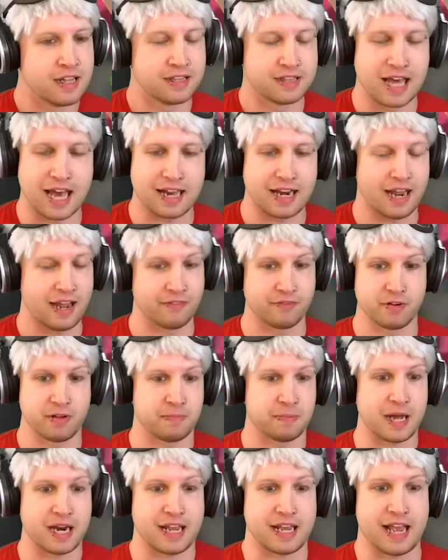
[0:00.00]
that
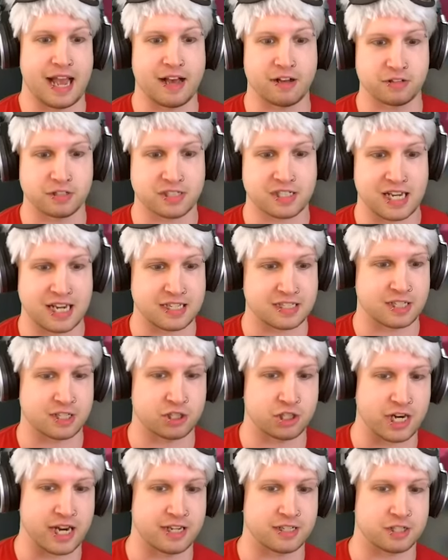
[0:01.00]
everybody else has
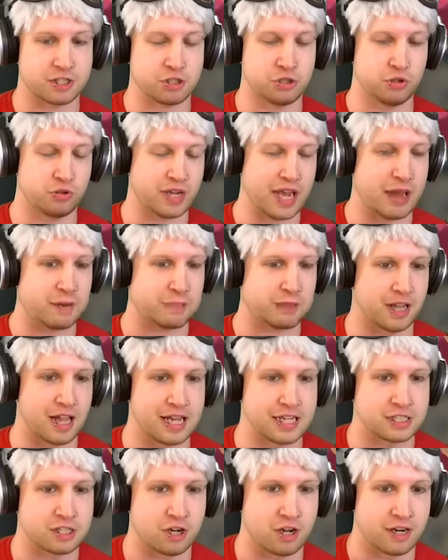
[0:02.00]
the chance to
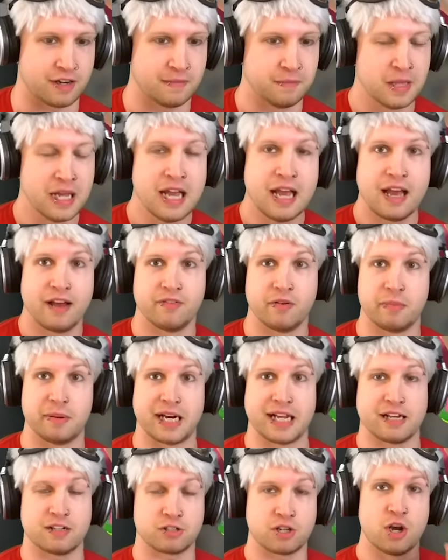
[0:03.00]
capitalize on,
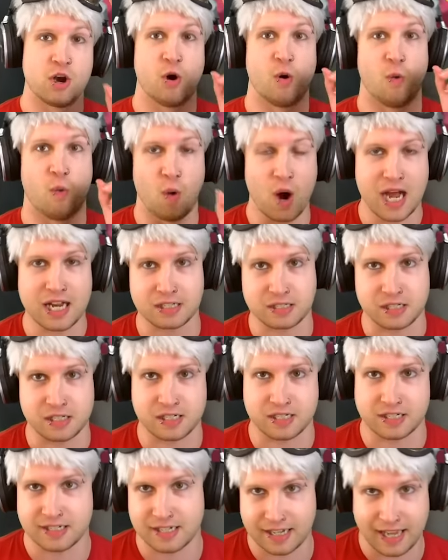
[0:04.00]
everybody else
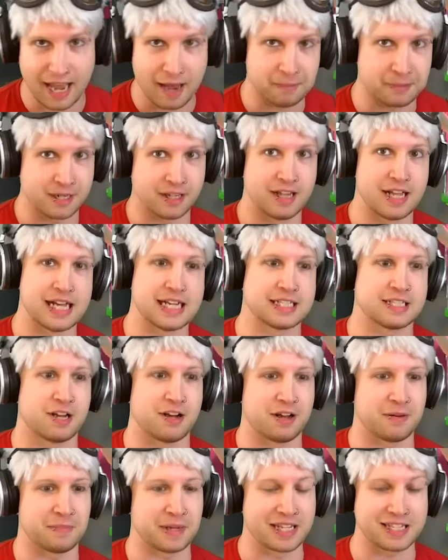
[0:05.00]
wants to capitalize
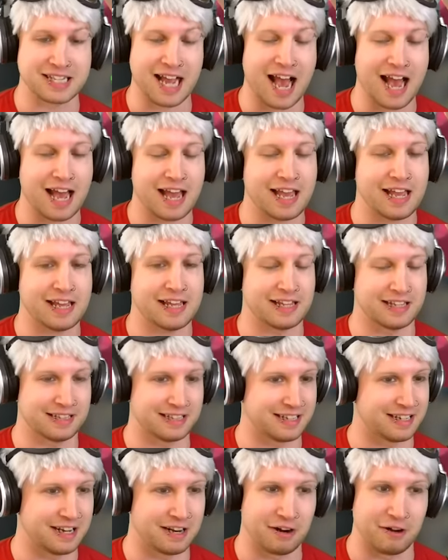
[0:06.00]
on, because I
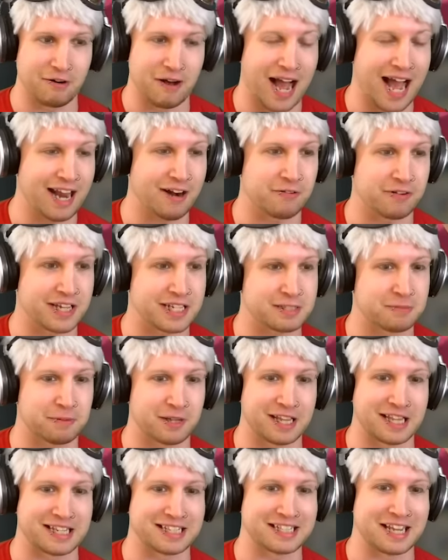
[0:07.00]
don't get to
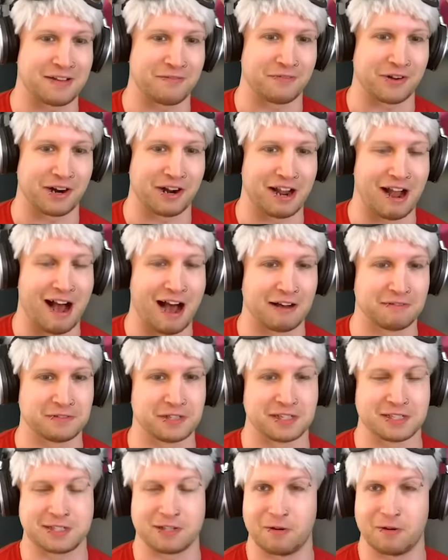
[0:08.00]
play this game very often,